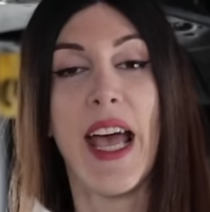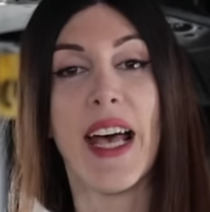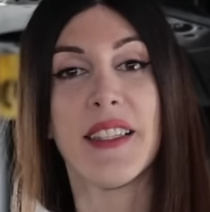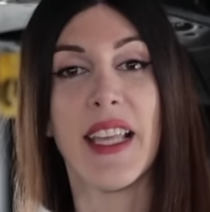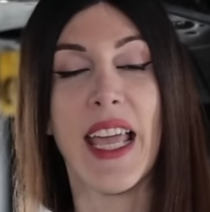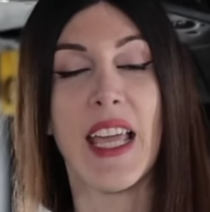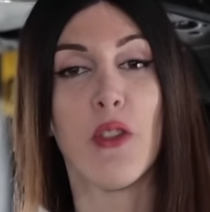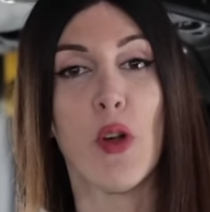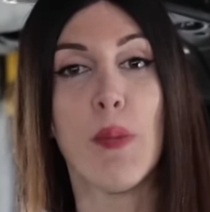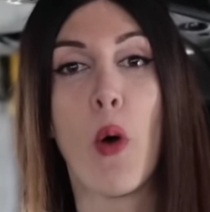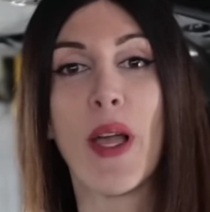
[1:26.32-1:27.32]
has a
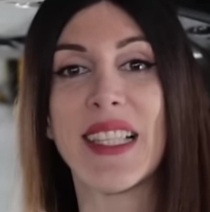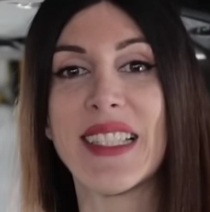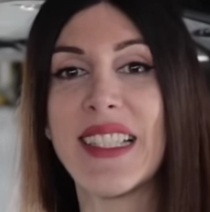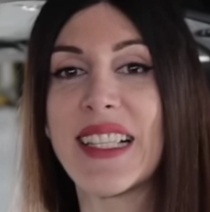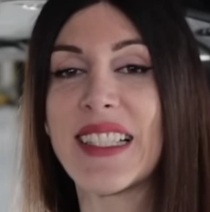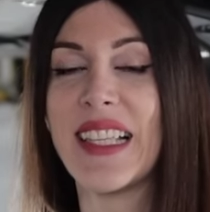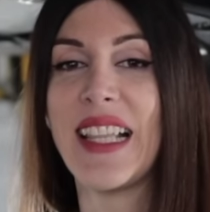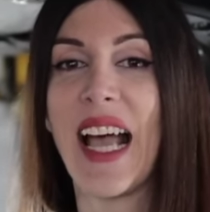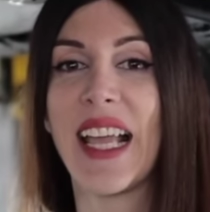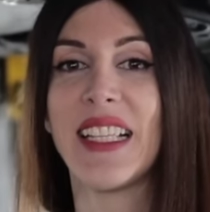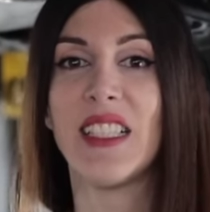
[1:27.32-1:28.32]

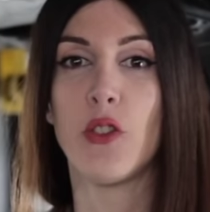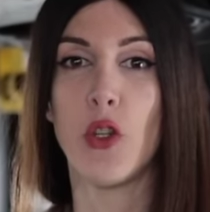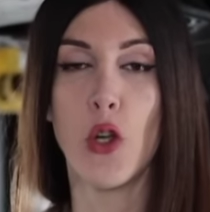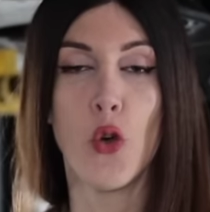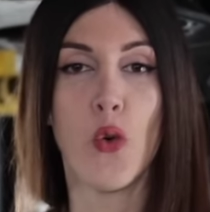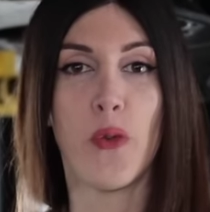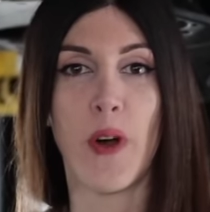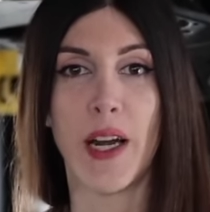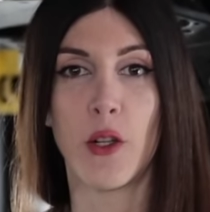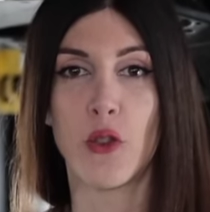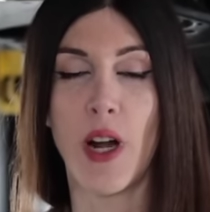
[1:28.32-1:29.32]
3.692
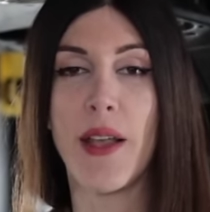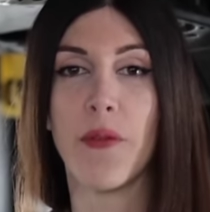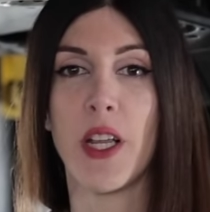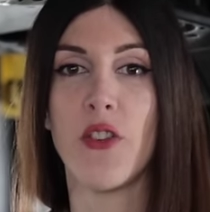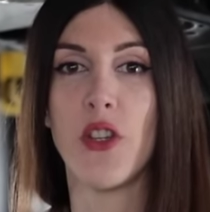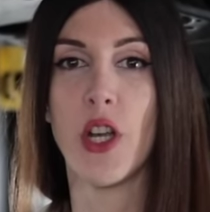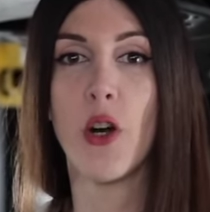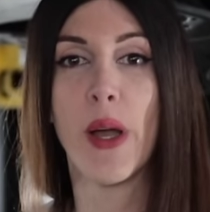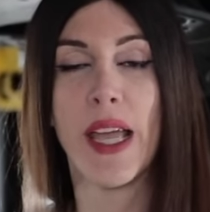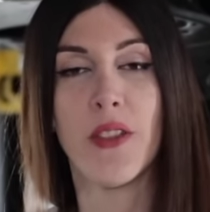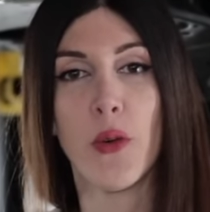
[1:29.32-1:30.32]
final drive
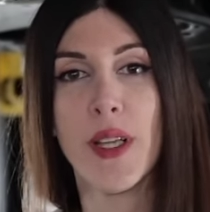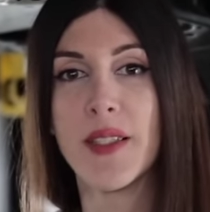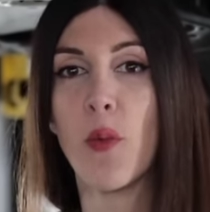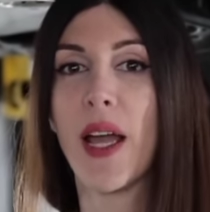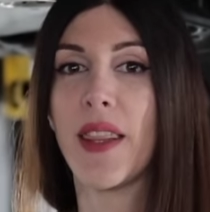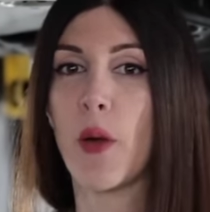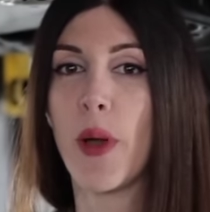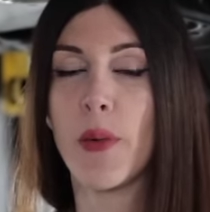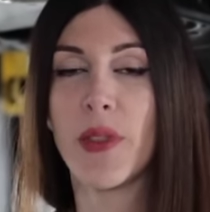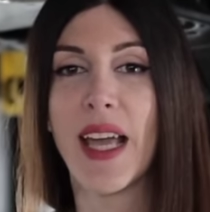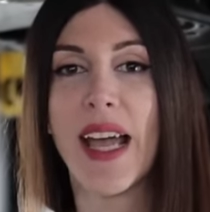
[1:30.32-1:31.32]
ratio and the reason why they
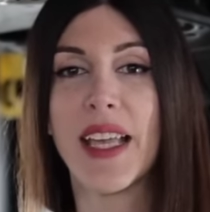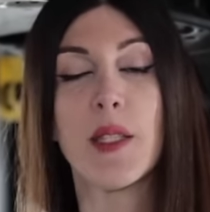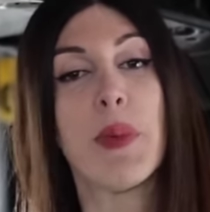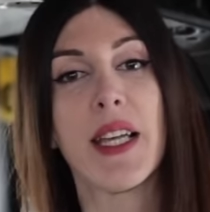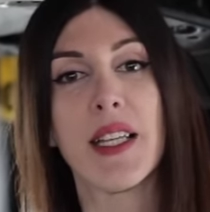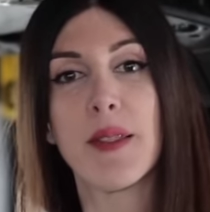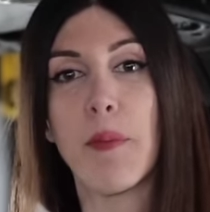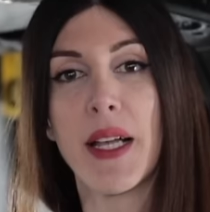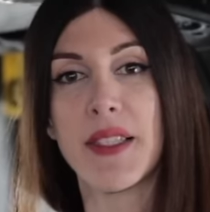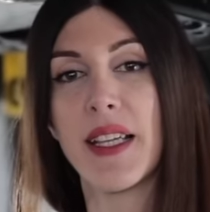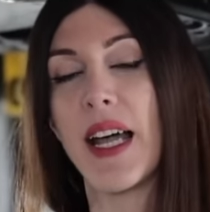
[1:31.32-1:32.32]
went with that is because
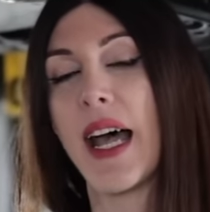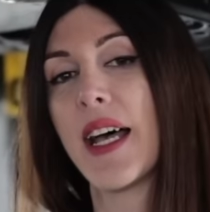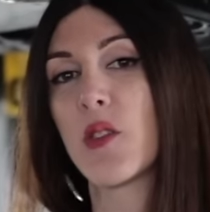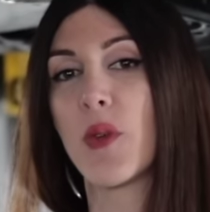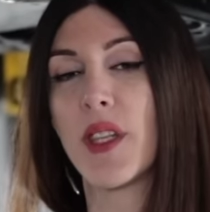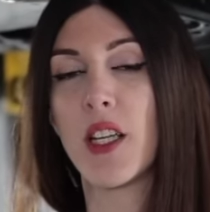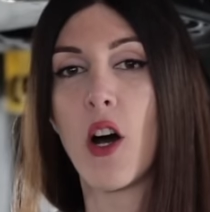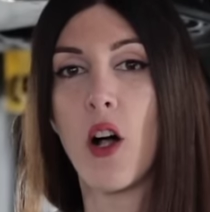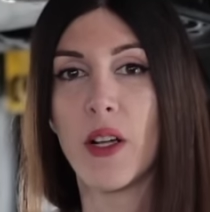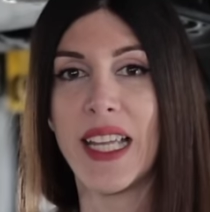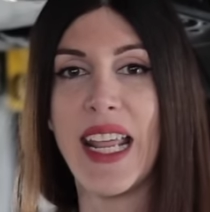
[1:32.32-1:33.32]
Mazda has what they
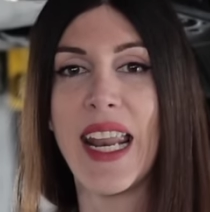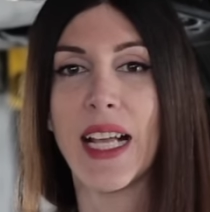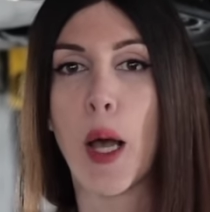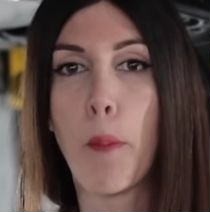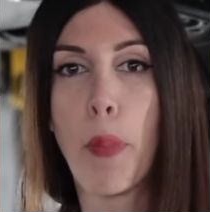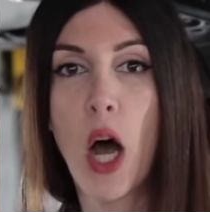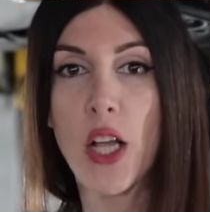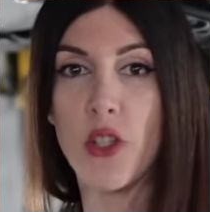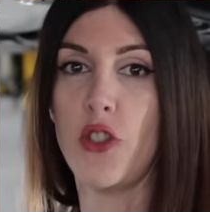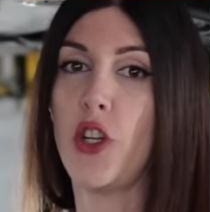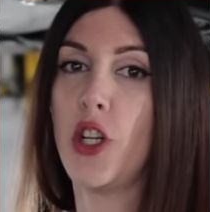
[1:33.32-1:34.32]
call kinetic
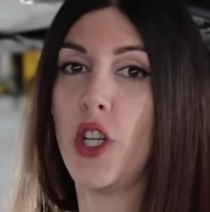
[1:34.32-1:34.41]
posture